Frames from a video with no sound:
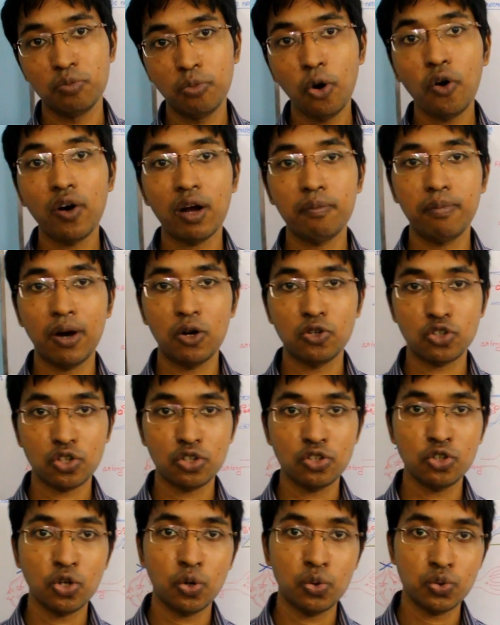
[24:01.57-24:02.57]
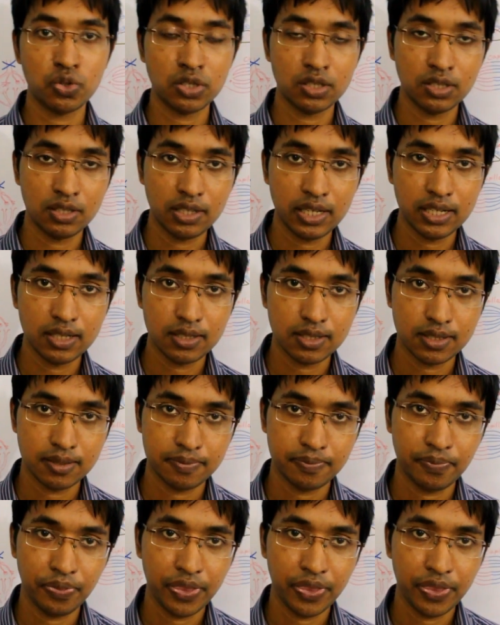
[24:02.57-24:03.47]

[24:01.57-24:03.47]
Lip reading: more about those things.